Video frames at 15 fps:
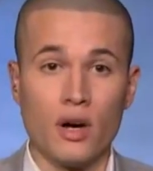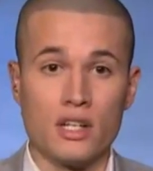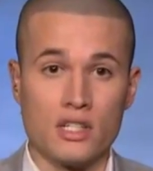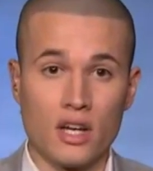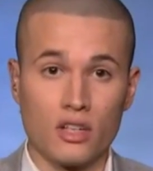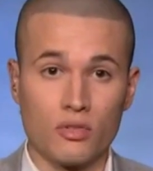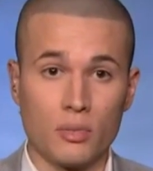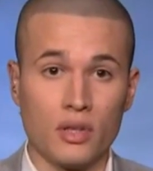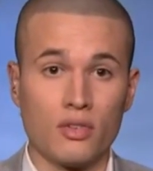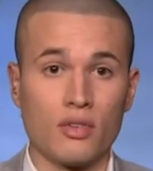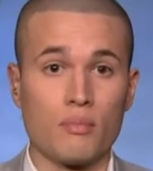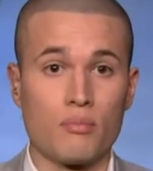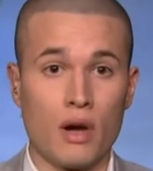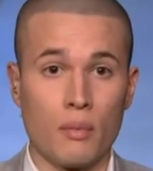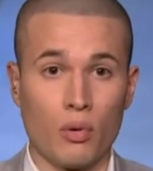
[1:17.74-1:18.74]
adjustments
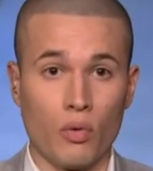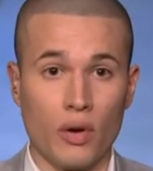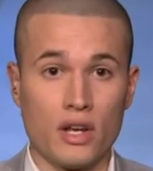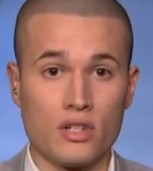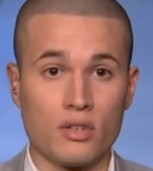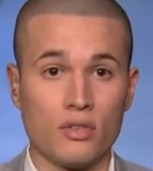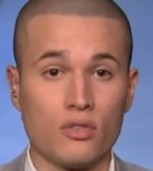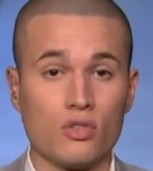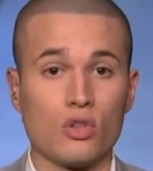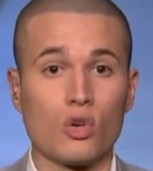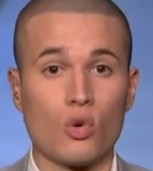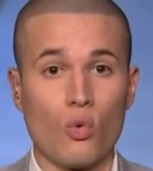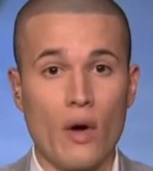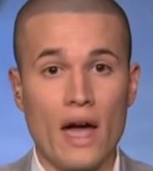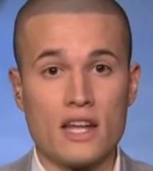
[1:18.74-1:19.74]
and preparations to
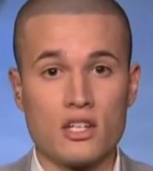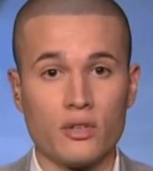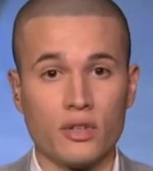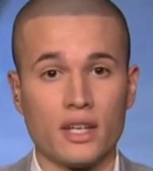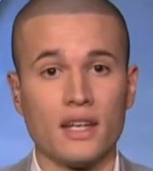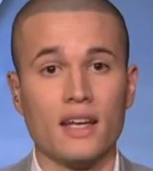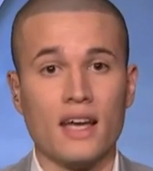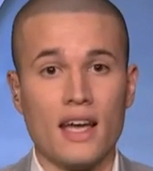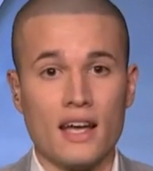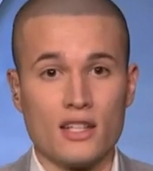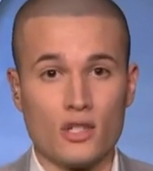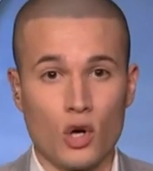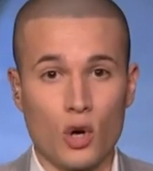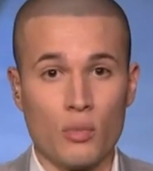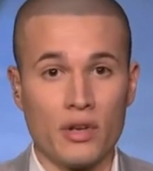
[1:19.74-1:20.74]
gradually
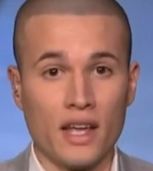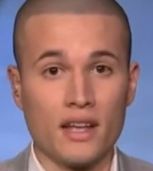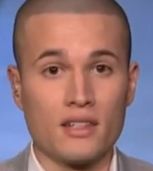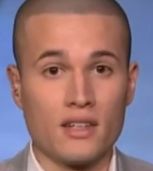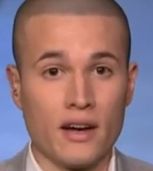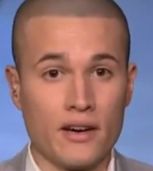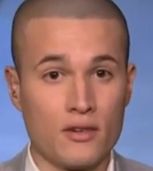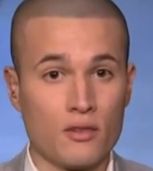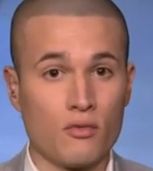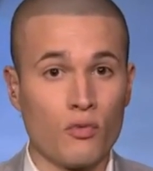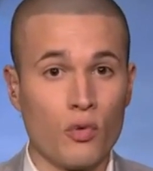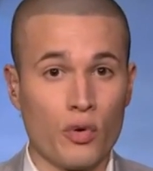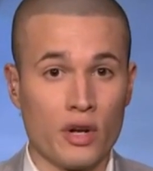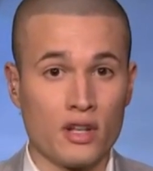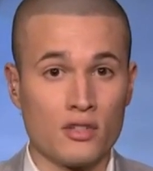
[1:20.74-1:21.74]
terminate Title
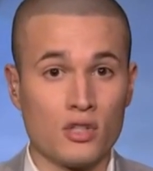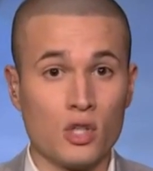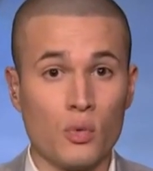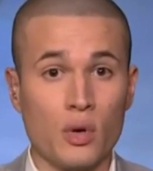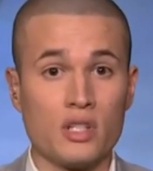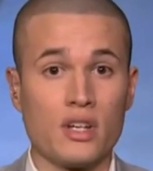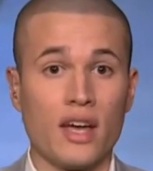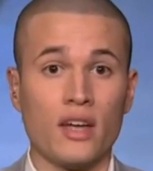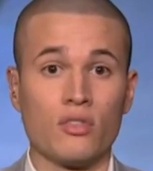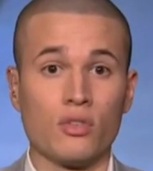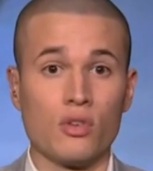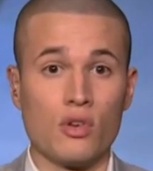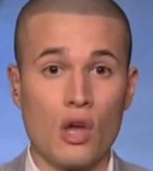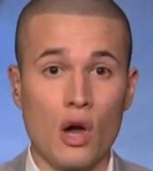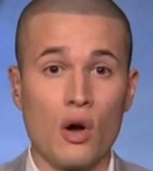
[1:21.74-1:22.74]
forty-two, which, as
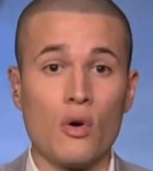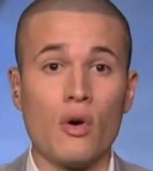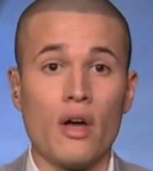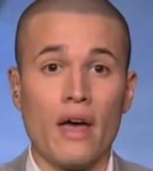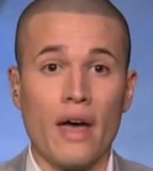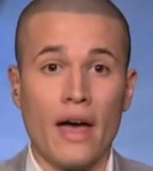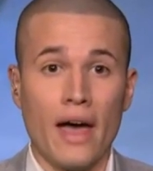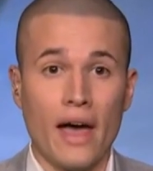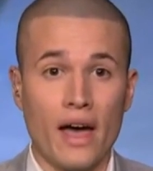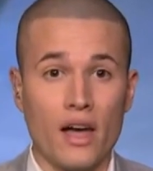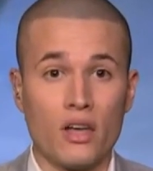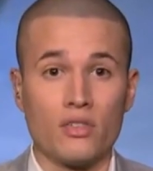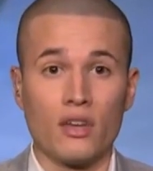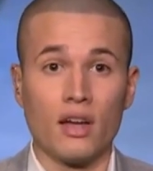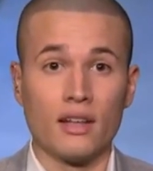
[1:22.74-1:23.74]
you know,
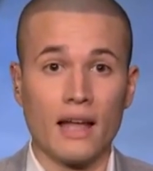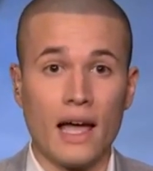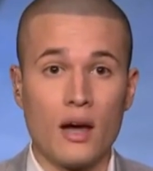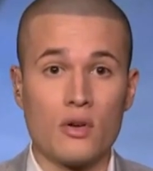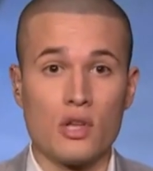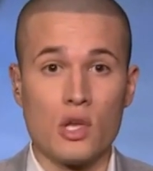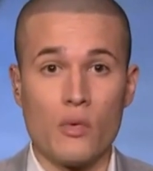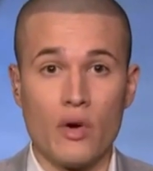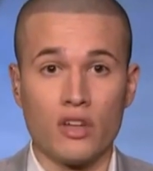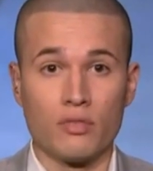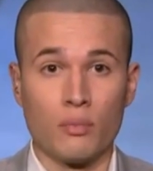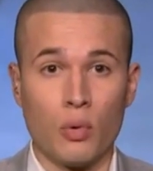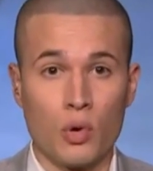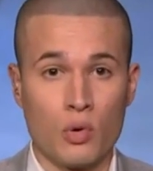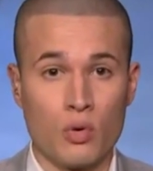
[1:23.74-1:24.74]
has allowed U S
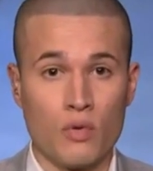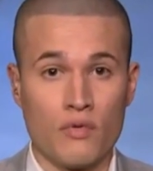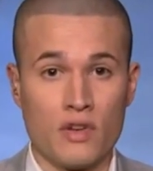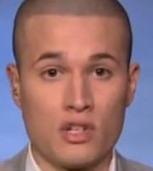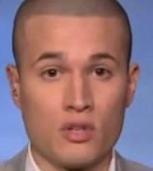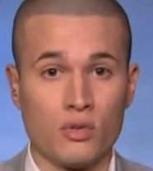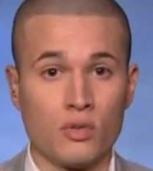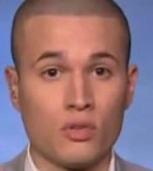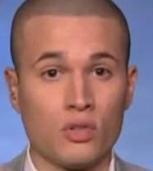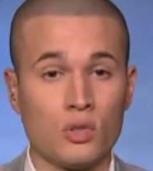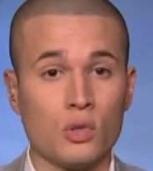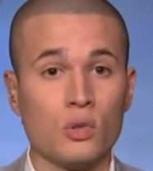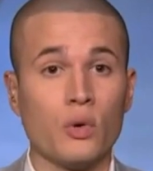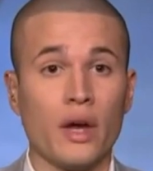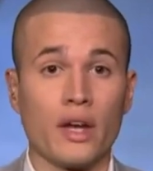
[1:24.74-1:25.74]
border officials
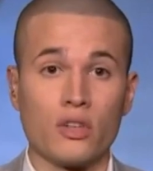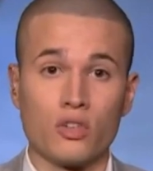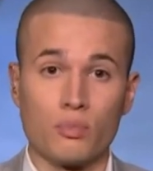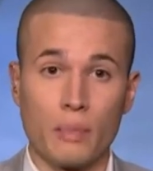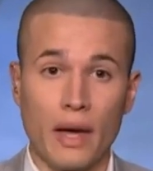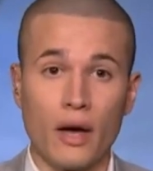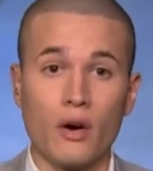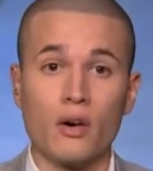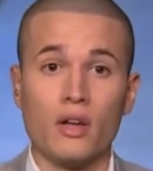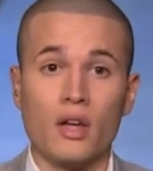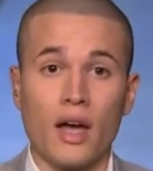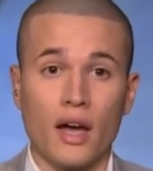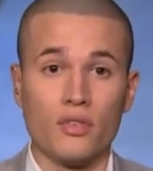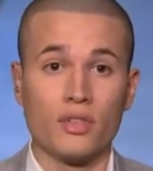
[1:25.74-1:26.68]
to expel a